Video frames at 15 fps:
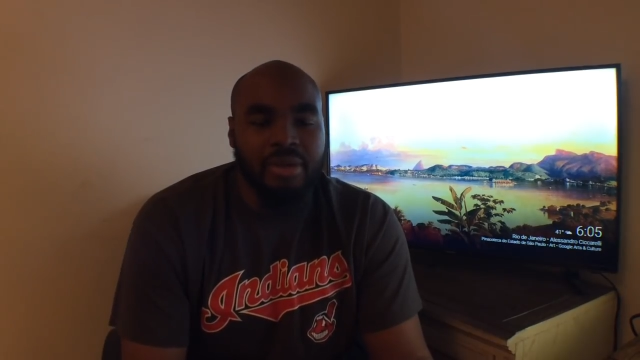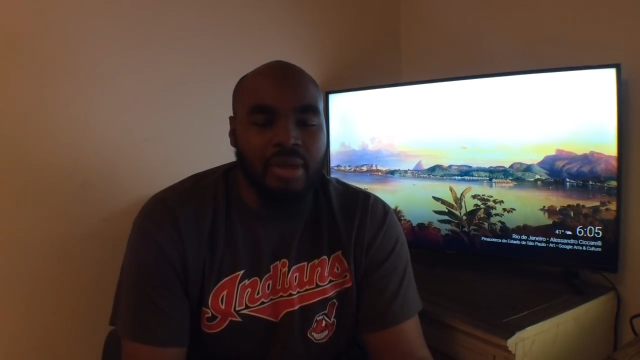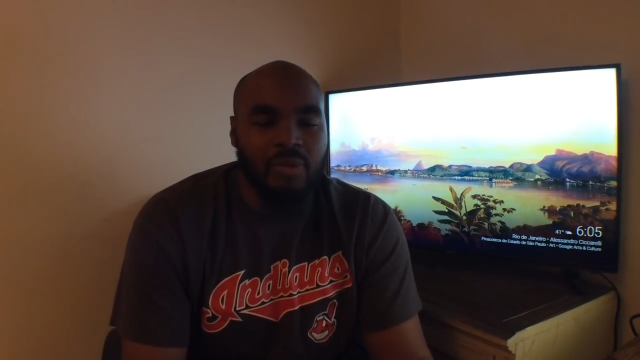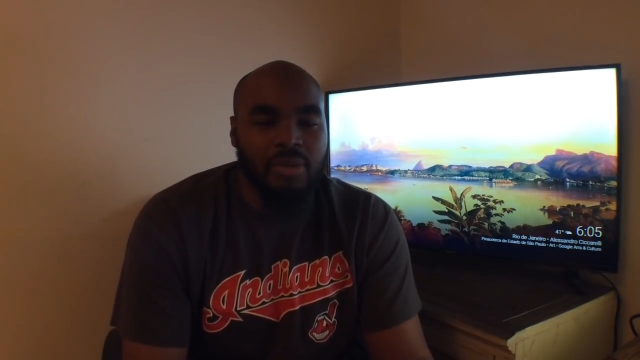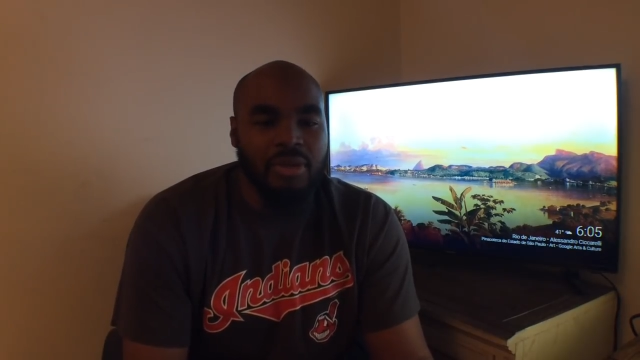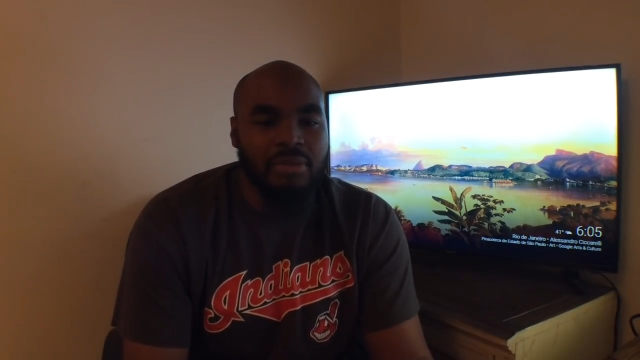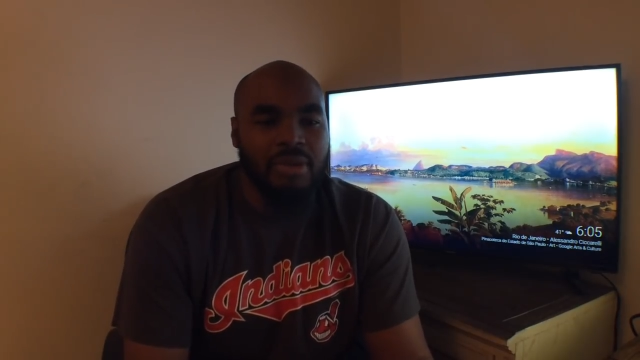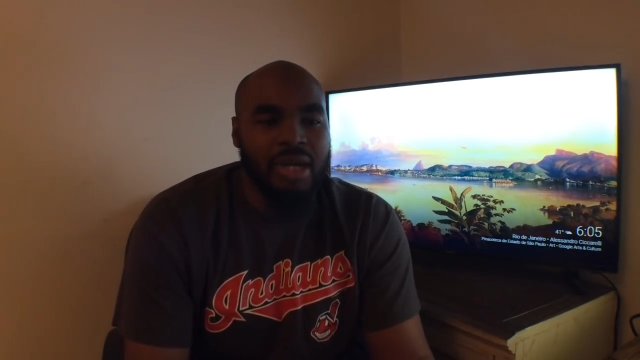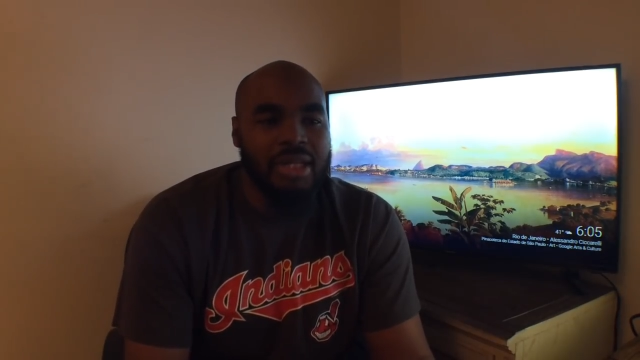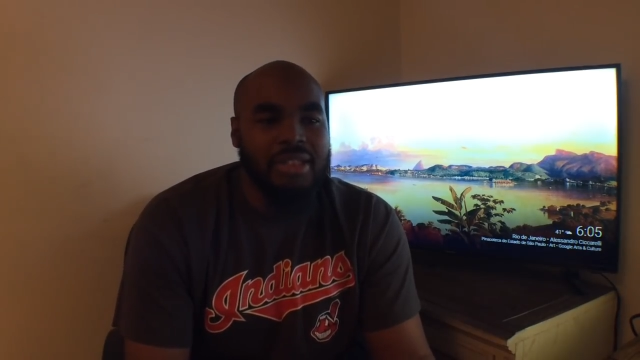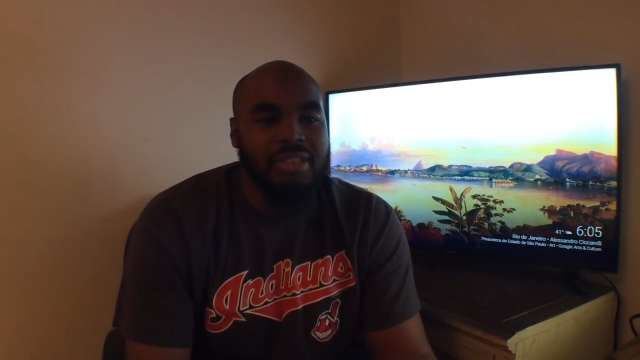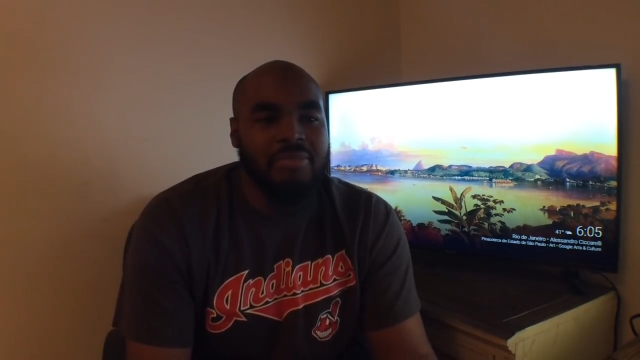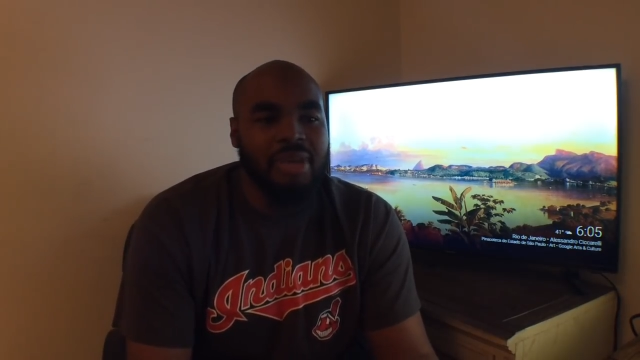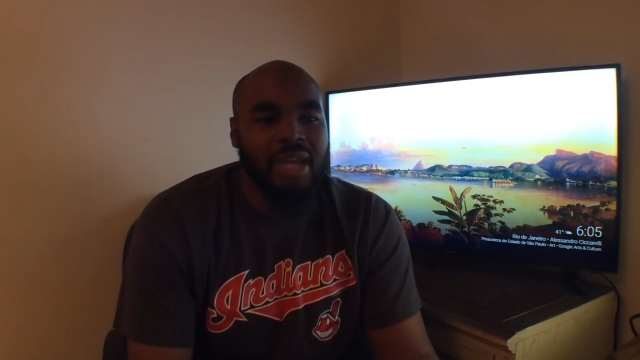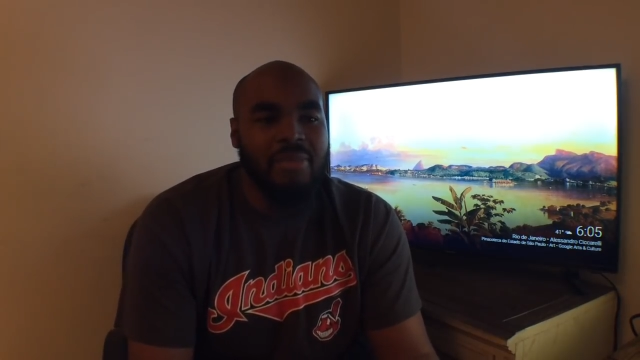And when you write
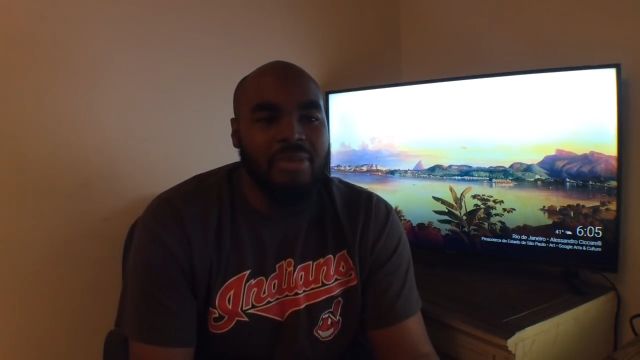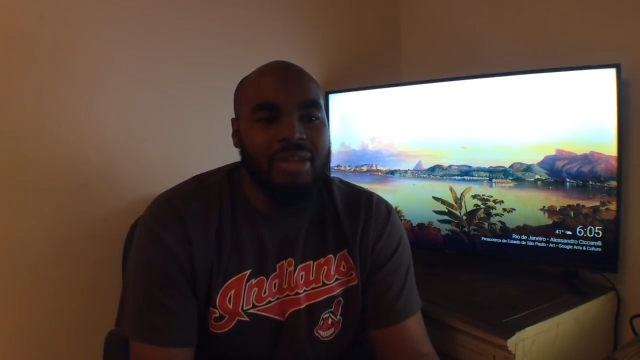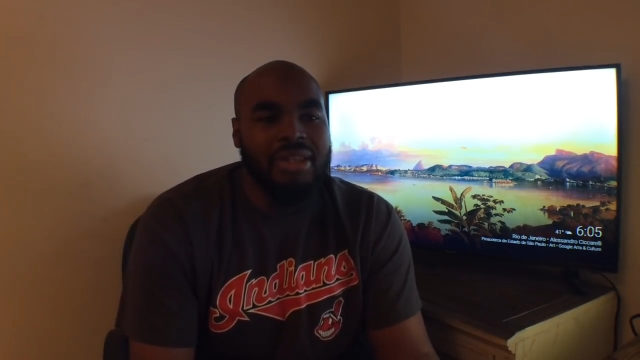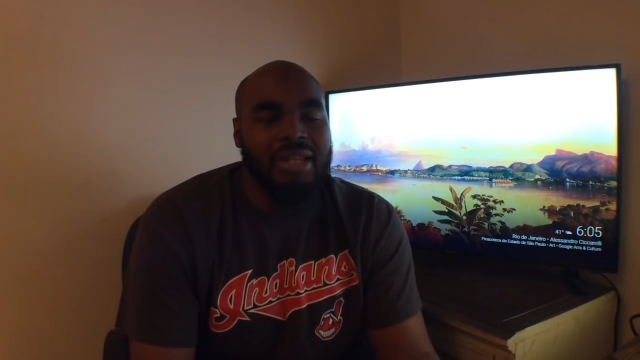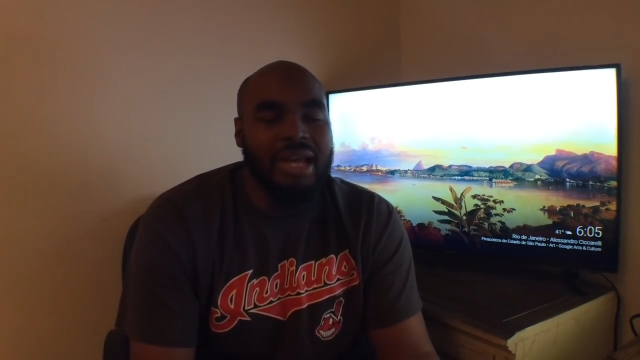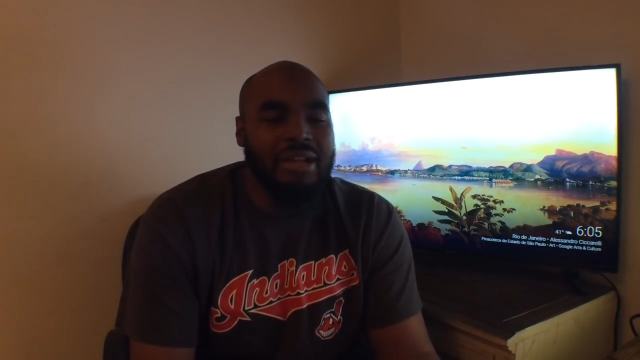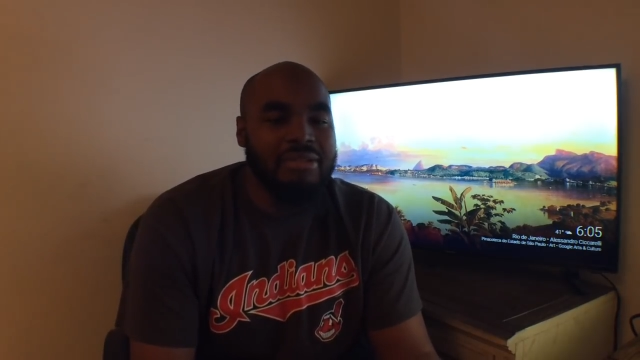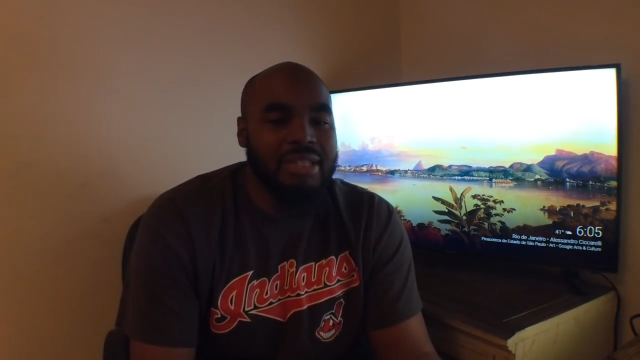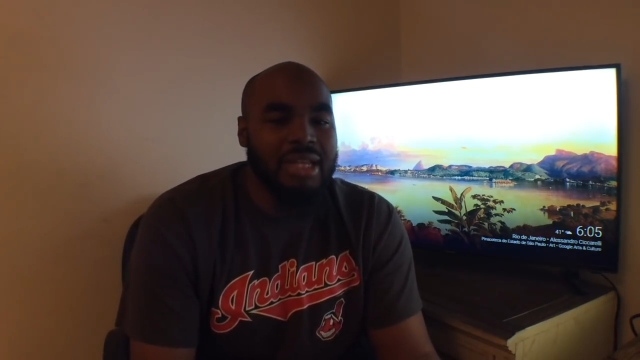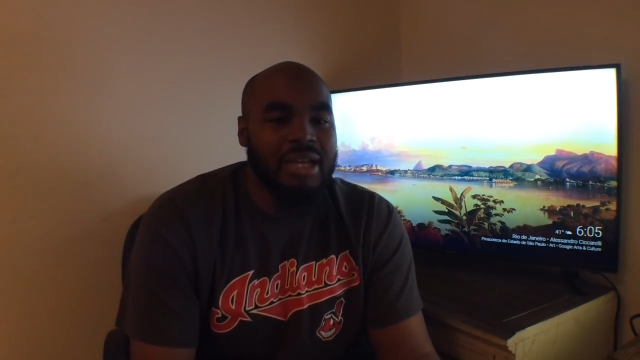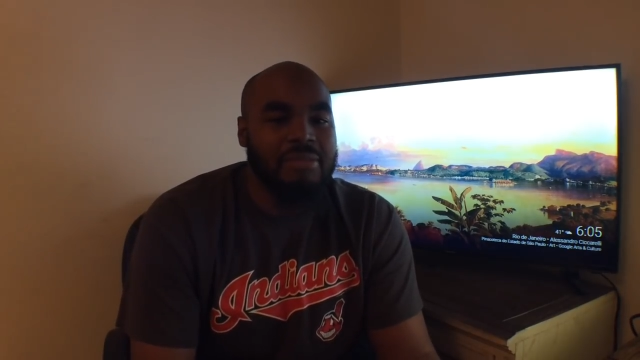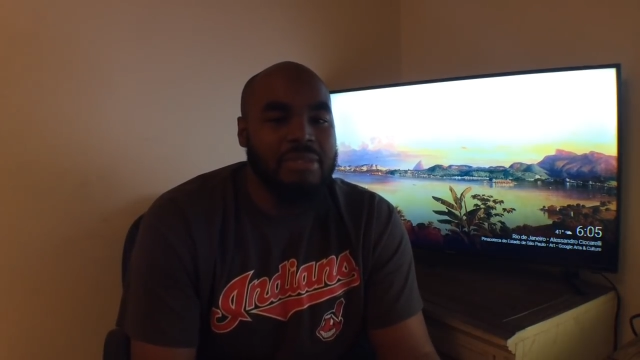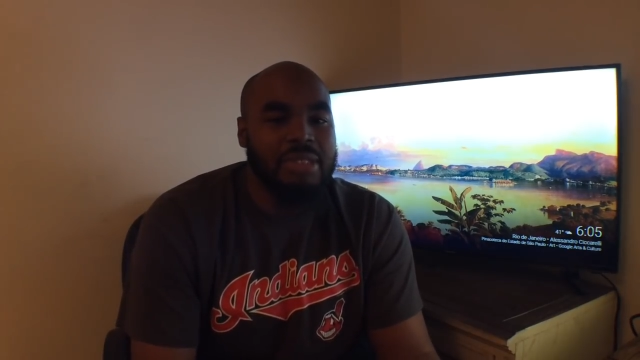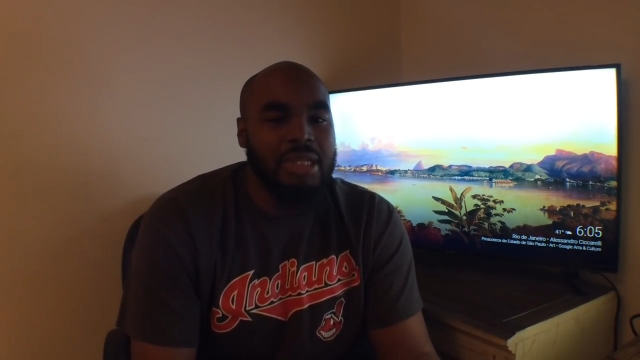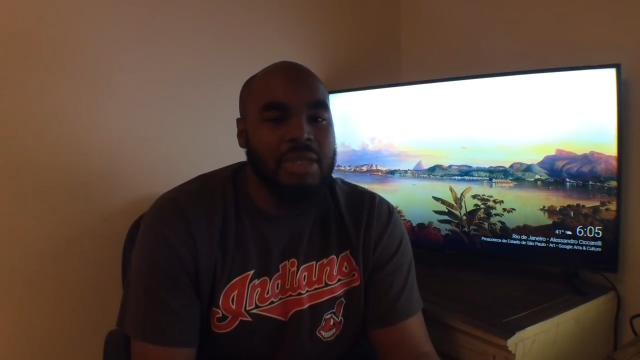this paper, a lot of
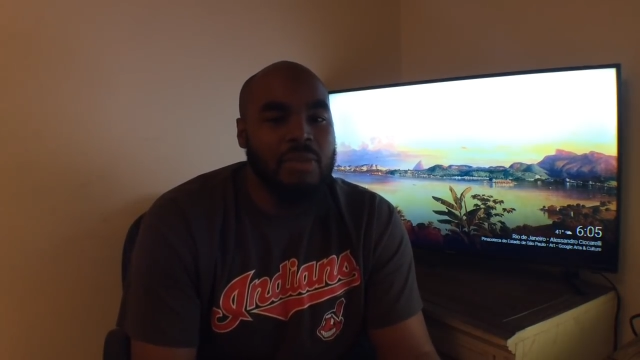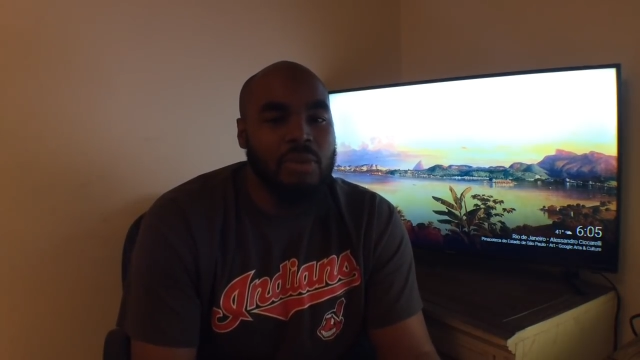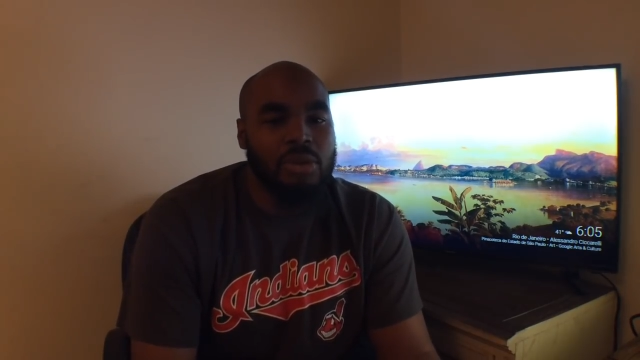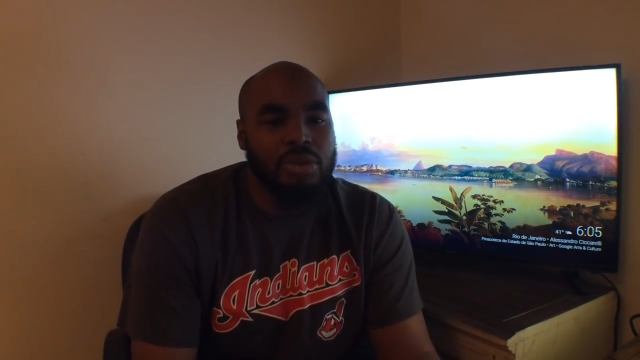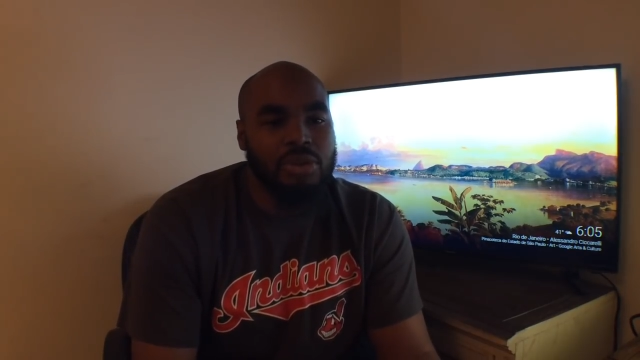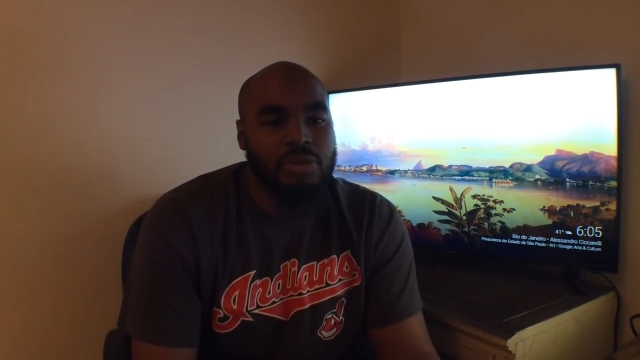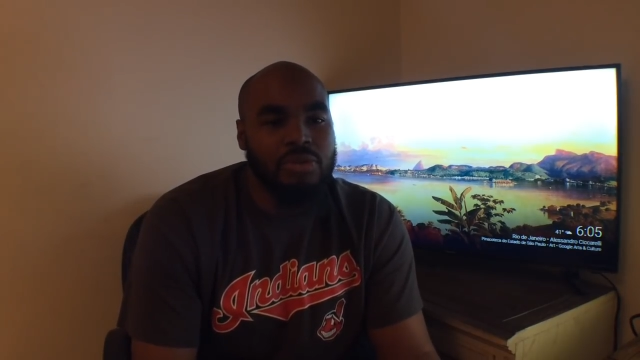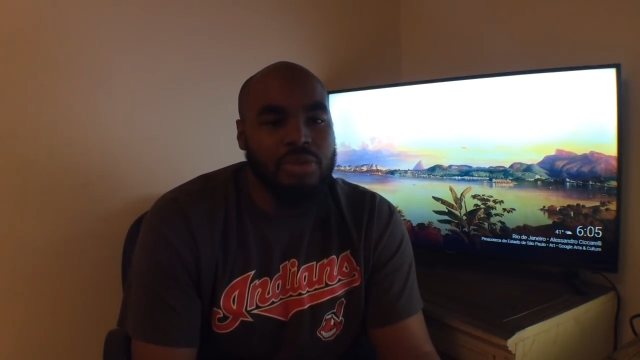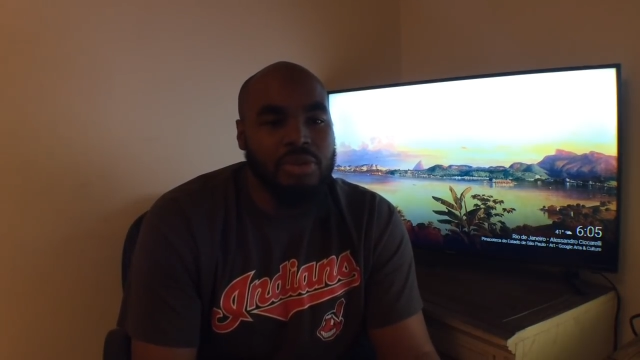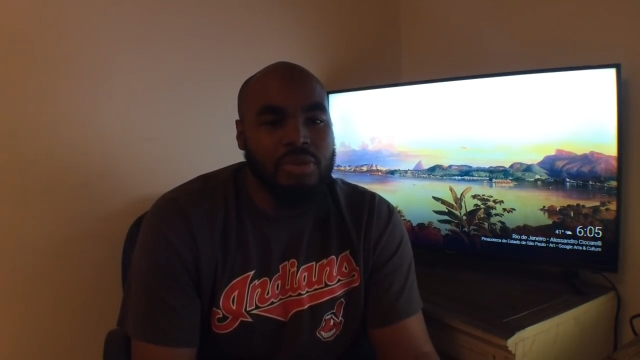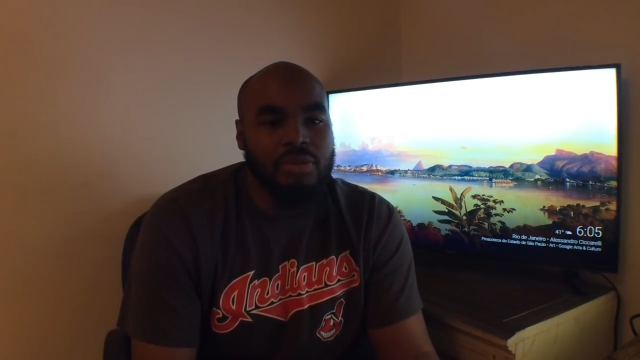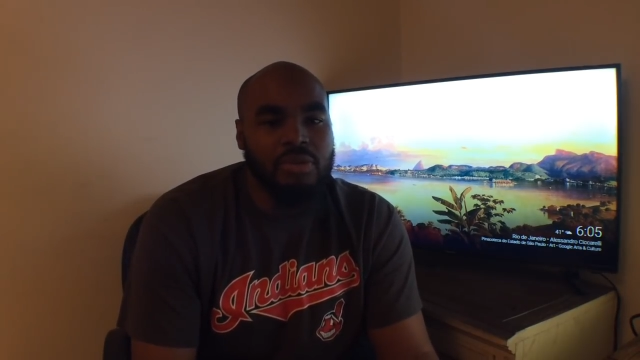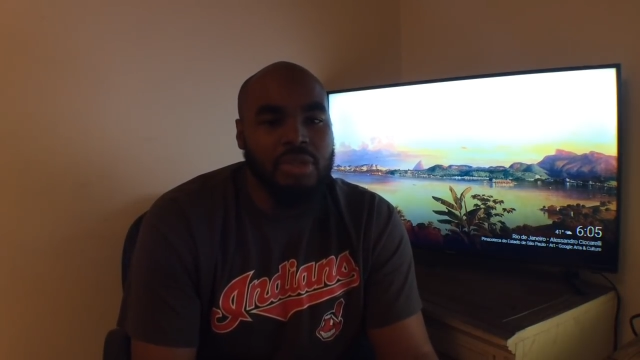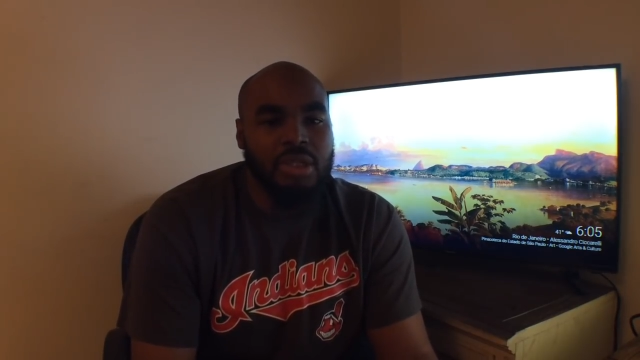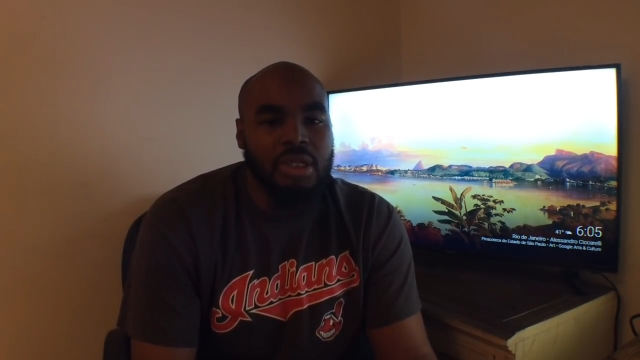times they want you
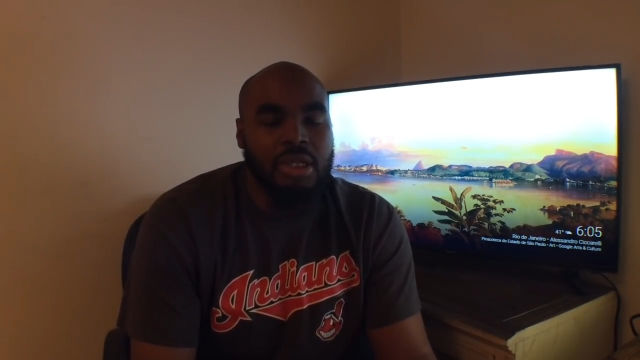to